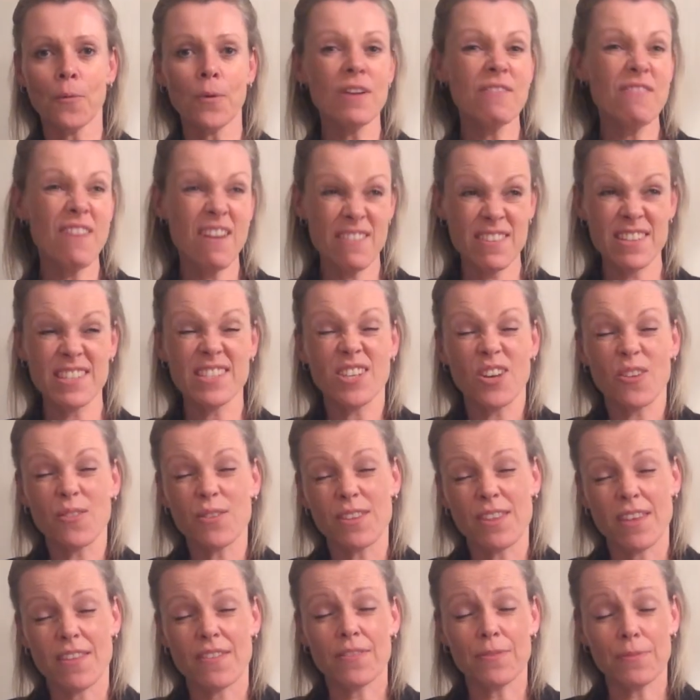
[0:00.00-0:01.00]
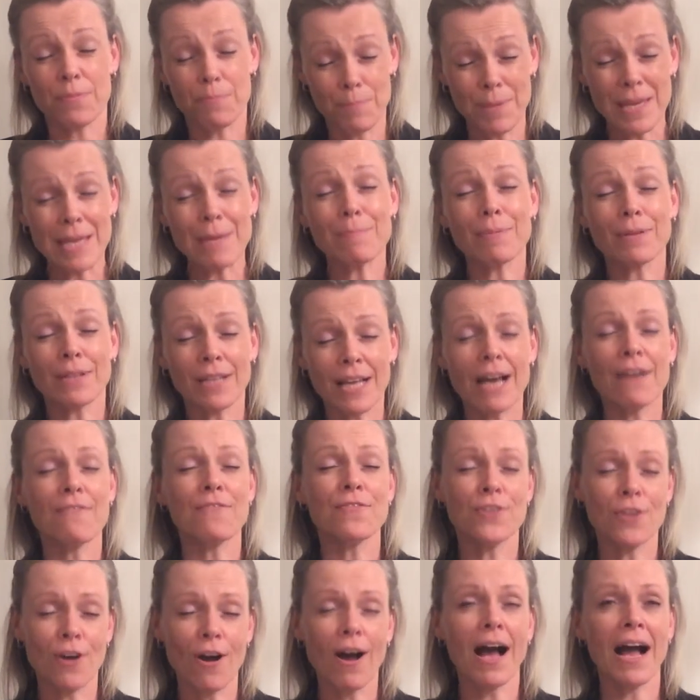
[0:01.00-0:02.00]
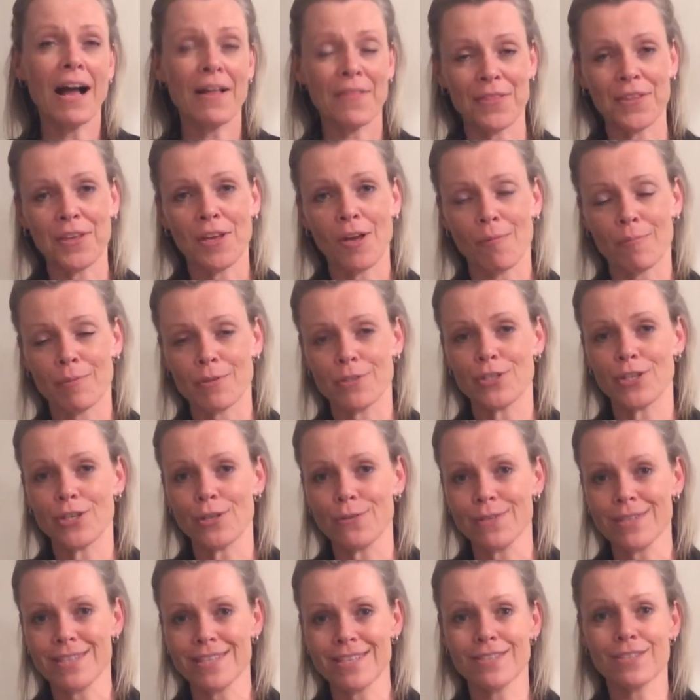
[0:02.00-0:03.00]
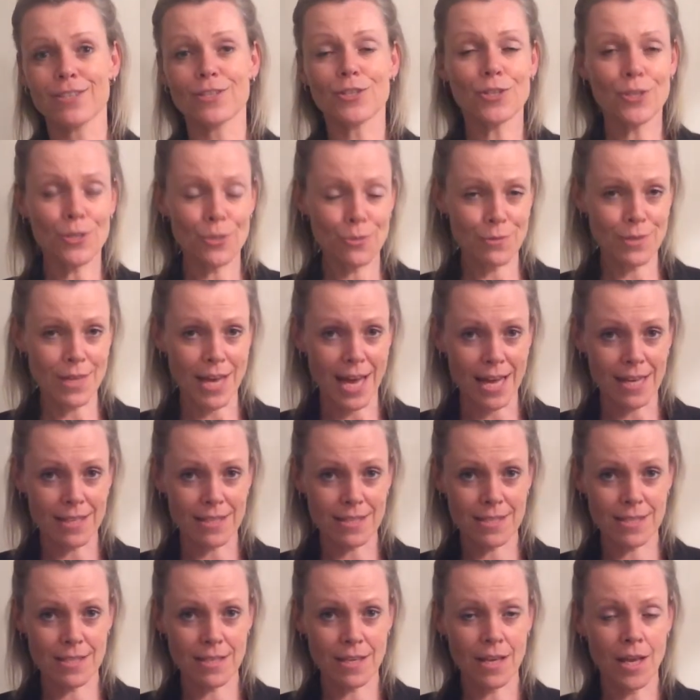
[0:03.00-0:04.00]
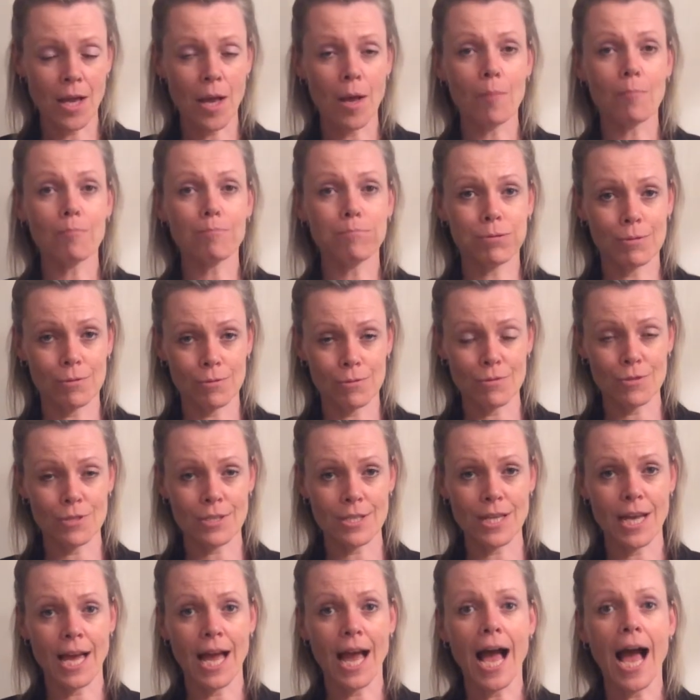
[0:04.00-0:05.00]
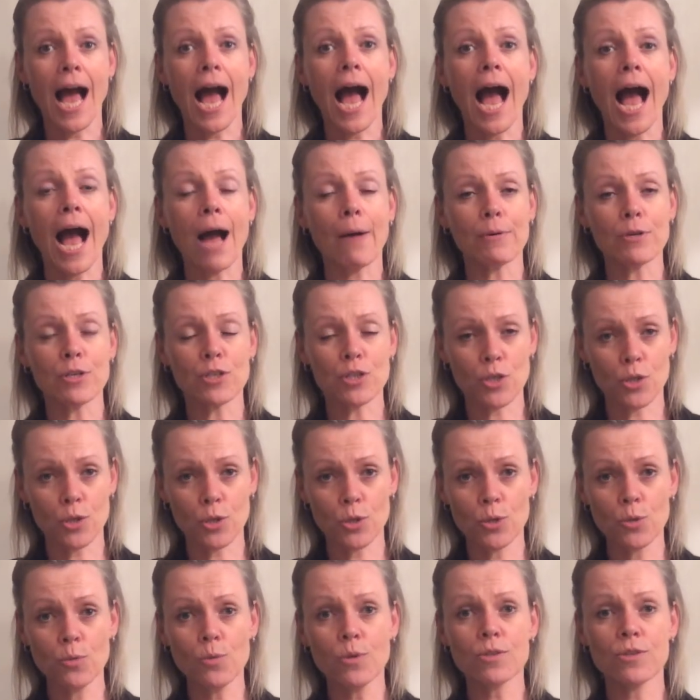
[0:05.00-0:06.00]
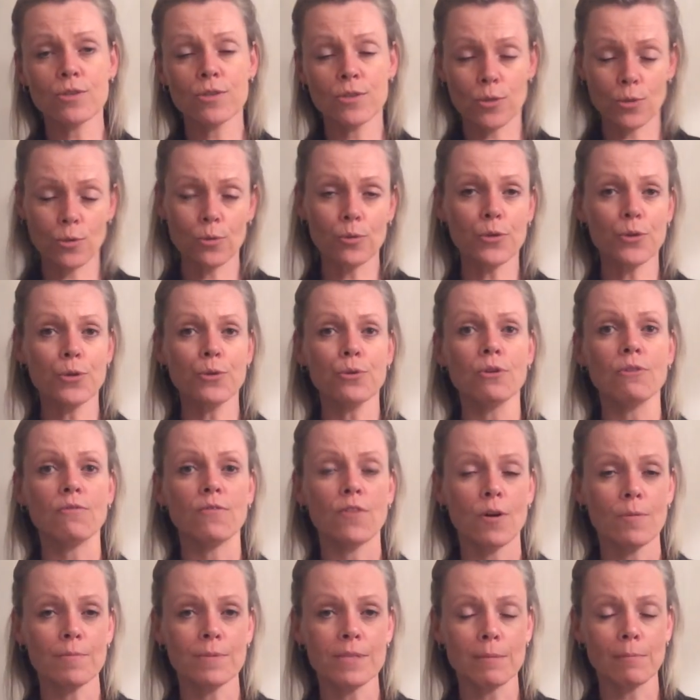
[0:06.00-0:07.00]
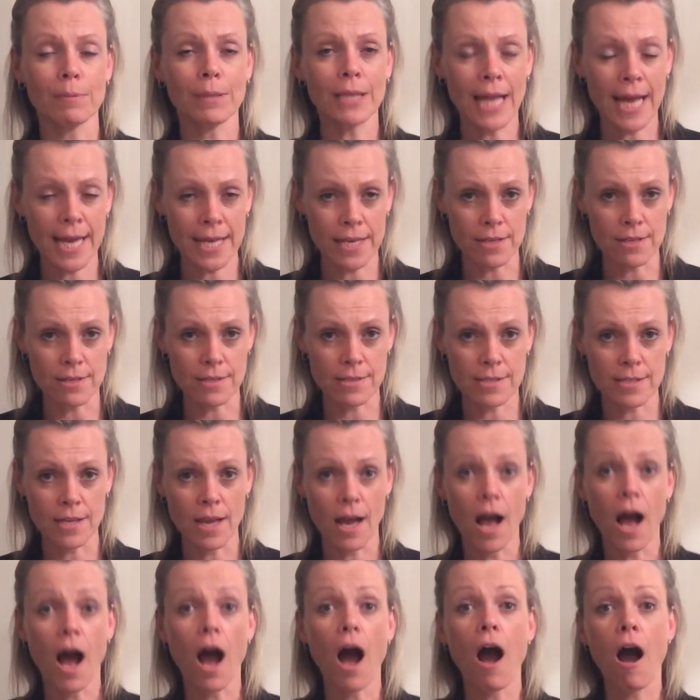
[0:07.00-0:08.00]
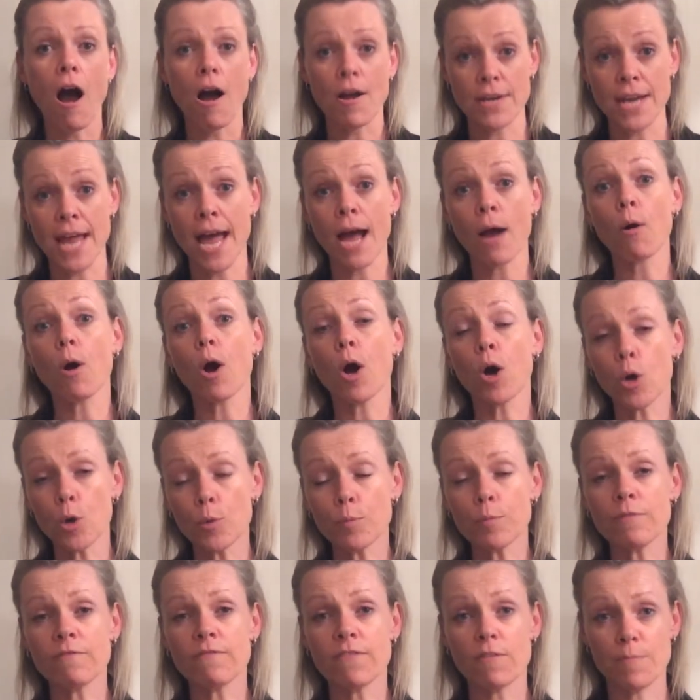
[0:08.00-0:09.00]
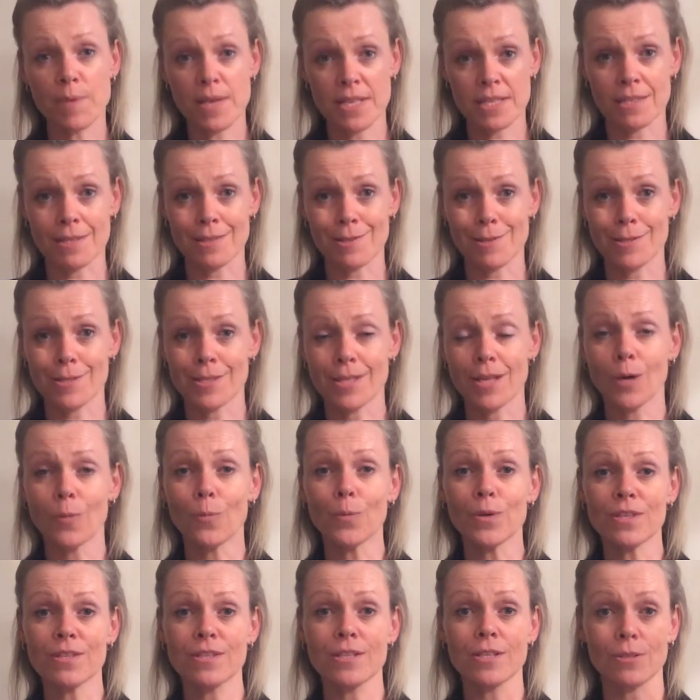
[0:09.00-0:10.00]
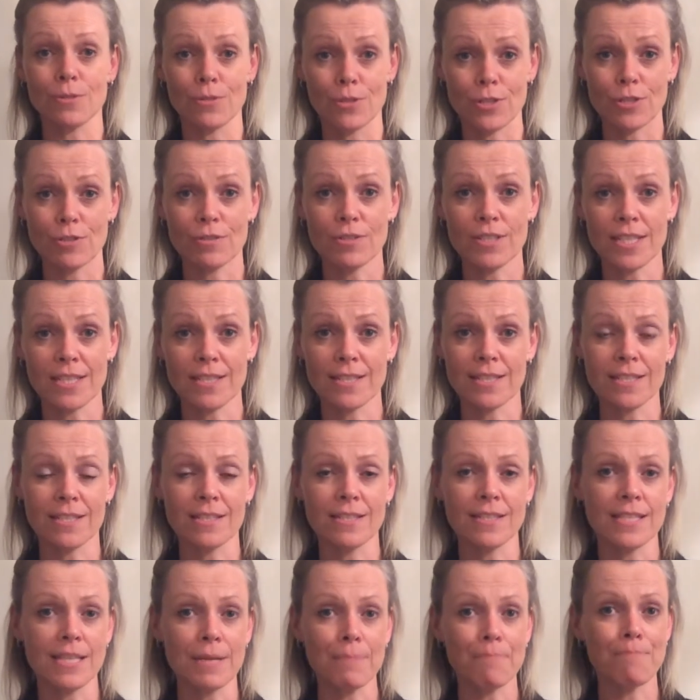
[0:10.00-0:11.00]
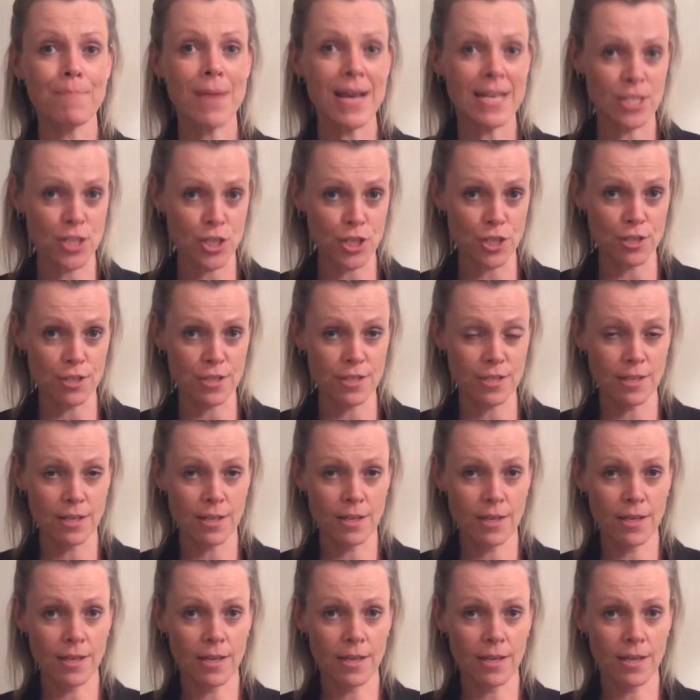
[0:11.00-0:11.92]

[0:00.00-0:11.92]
We're very sorry that people have not had the opportunity to do that, but our two school uniform suppliers are now open for business with social distancing measures.